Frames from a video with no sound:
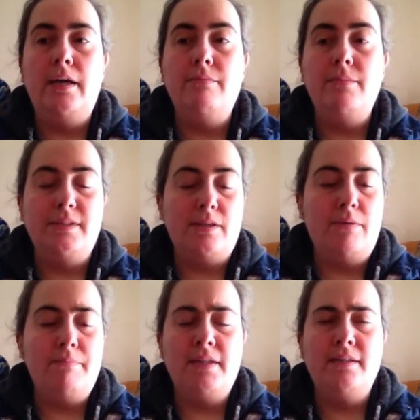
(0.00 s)
So
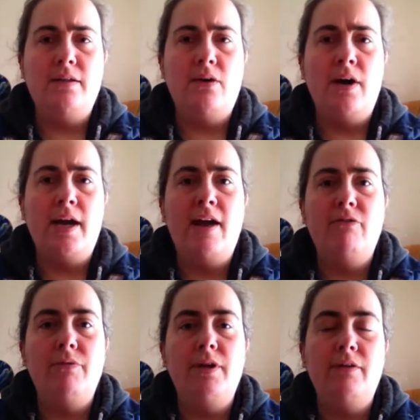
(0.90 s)
it meant I
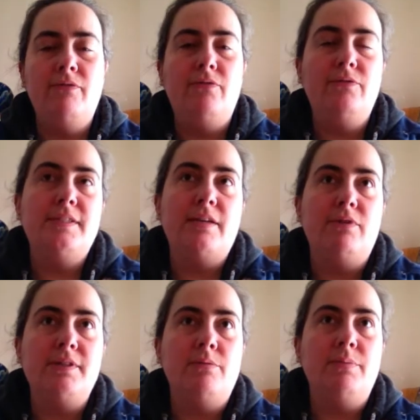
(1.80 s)
haven't, say for
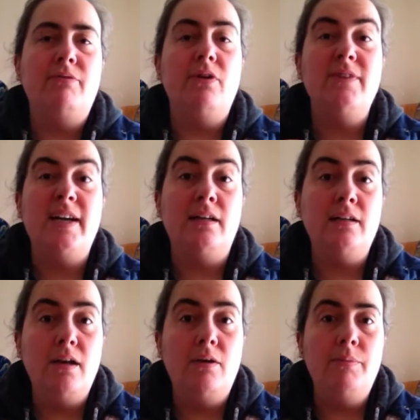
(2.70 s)
example, if I've had a
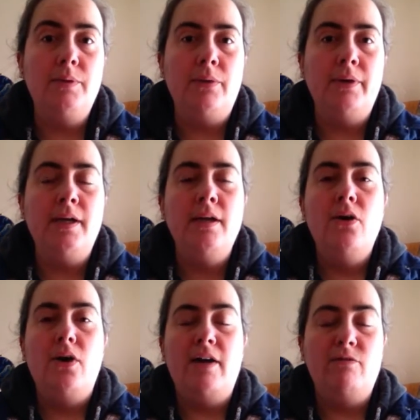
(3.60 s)
club going,
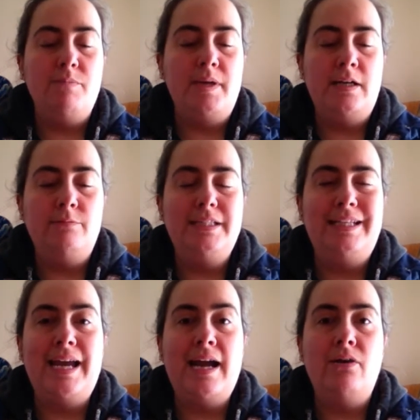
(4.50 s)
I haven't been able to
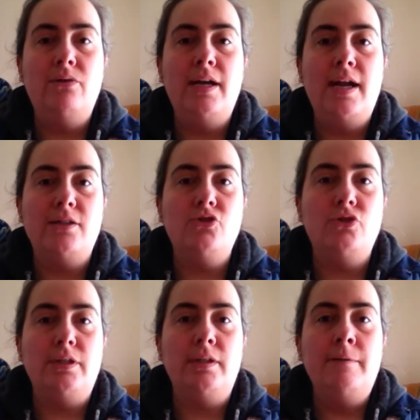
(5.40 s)
get out an
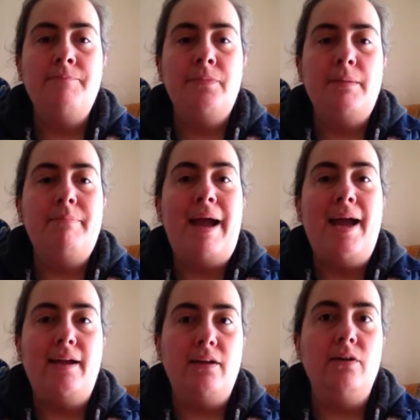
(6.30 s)
extra
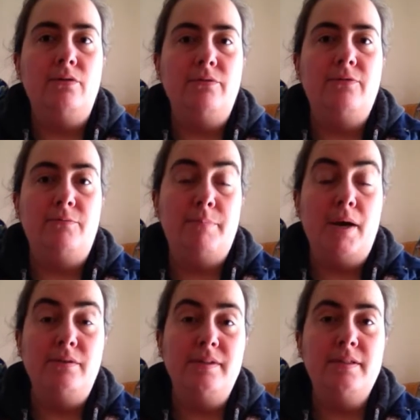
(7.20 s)
bag of
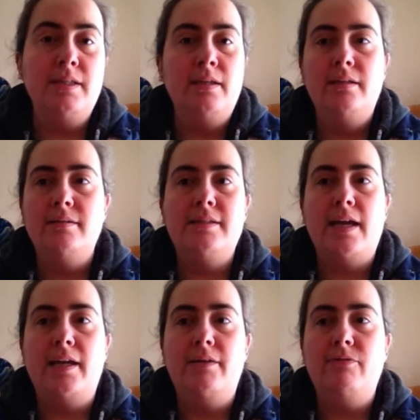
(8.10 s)
post,
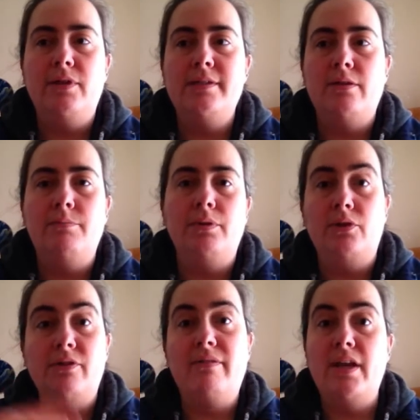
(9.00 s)
say for example
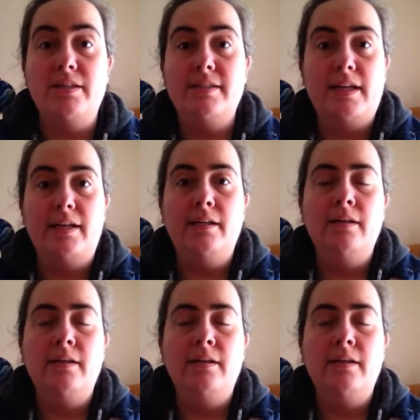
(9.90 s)
on a Thursday.